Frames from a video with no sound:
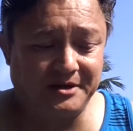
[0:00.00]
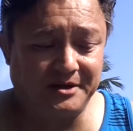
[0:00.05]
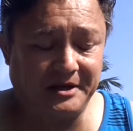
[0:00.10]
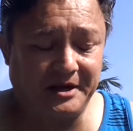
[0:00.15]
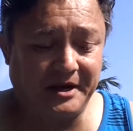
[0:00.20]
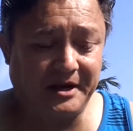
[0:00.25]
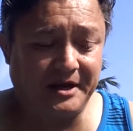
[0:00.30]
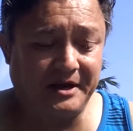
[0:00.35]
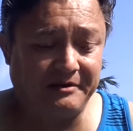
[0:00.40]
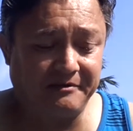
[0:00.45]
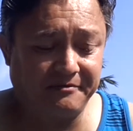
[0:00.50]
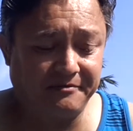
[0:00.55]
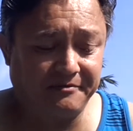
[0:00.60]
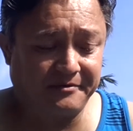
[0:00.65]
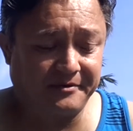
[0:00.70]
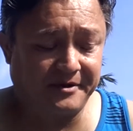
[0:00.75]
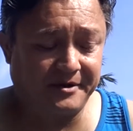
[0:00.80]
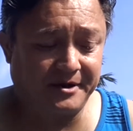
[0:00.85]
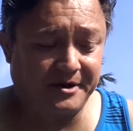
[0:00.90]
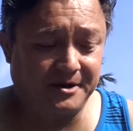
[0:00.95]
They have
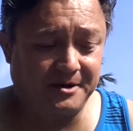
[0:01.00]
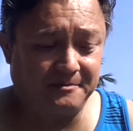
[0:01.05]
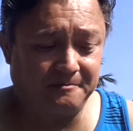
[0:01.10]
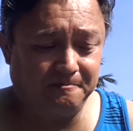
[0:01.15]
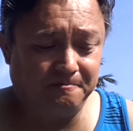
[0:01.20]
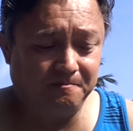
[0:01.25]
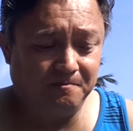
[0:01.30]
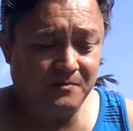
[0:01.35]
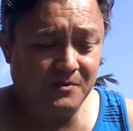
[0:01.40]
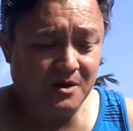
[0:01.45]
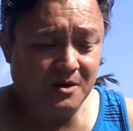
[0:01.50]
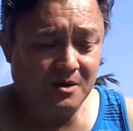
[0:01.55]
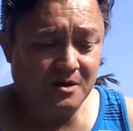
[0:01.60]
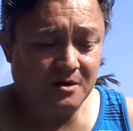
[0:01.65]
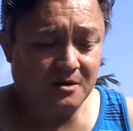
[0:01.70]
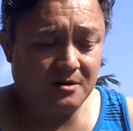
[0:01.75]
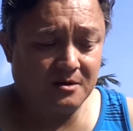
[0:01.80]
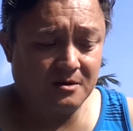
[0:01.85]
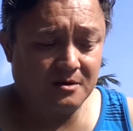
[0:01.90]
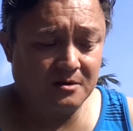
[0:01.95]

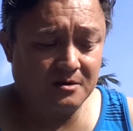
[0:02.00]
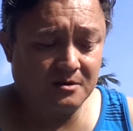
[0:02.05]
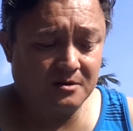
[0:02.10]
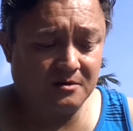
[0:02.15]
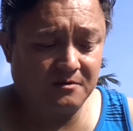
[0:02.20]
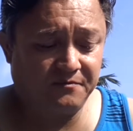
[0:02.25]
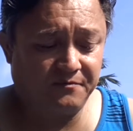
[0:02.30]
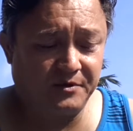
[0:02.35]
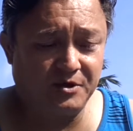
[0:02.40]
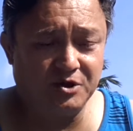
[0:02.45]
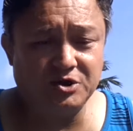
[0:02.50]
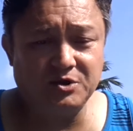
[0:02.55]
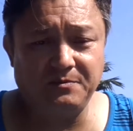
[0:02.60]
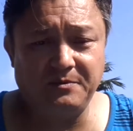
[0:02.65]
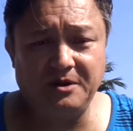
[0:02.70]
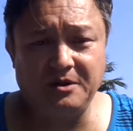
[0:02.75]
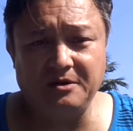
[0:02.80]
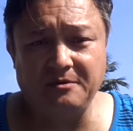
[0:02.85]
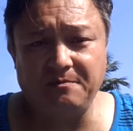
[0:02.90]
the fishermen.